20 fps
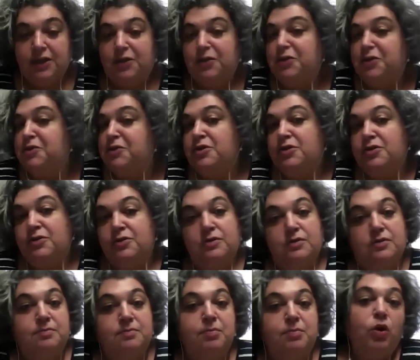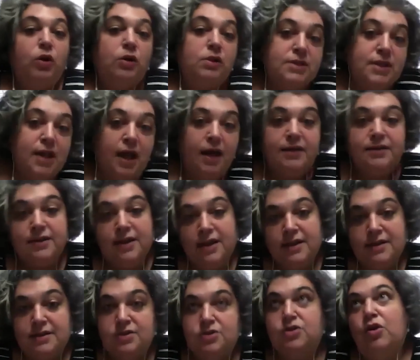You need to do polls,
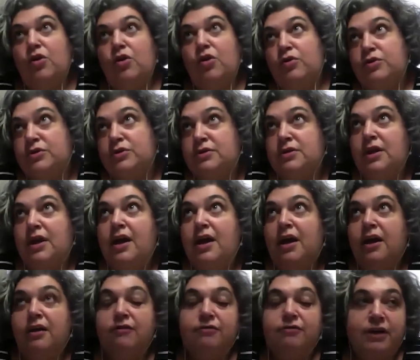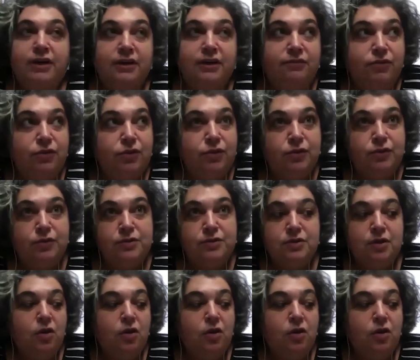contests, jokes, funny photos.